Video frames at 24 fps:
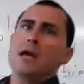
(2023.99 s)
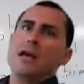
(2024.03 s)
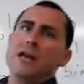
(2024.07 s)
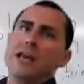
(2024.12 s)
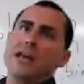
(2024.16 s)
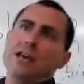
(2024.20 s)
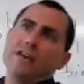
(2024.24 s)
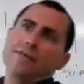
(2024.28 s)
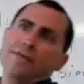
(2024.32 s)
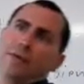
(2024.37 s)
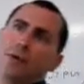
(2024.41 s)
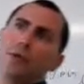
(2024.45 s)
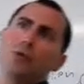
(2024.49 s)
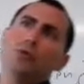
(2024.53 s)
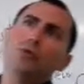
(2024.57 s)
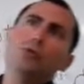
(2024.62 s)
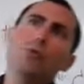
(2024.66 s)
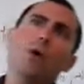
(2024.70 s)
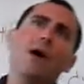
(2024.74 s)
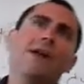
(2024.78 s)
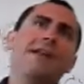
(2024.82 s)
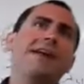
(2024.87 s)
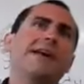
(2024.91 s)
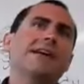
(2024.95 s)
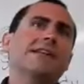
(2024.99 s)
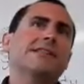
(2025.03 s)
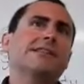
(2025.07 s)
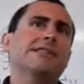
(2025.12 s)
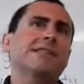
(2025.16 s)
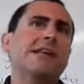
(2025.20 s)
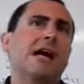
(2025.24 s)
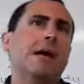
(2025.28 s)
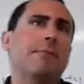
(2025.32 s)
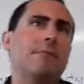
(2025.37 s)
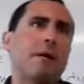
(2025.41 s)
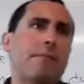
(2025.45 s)
If you do an
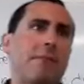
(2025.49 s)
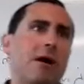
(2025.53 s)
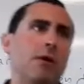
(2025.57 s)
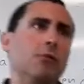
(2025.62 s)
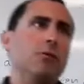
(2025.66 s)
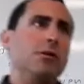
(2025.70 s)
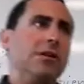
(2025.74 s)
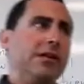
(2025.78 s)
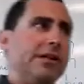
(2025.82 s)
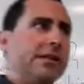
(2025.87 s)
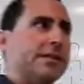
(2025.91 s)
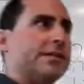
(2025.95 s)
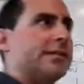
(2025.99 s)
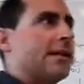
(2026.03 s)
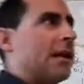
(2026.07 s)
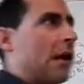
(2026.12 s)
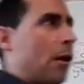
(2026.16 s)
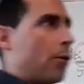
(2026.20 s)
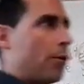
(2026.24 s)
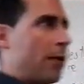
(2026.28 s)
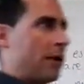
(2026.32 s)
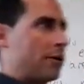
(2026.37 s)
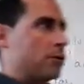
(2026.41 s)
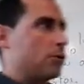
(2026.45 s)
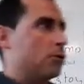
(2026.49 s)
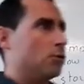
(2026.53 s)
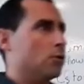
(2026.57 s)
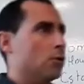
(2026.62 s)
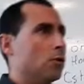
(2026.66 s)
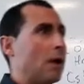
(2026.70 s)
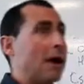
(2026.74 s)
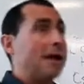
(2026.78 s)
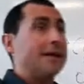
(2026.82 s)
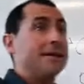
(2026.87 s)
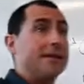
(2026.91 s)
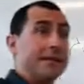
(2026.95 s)
exam about this, Laura, too,
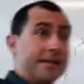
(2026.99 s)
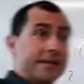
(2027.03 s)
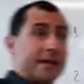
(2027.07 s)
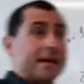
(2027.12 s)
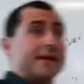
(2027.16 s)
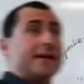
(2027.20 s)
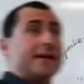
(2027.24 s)
I did an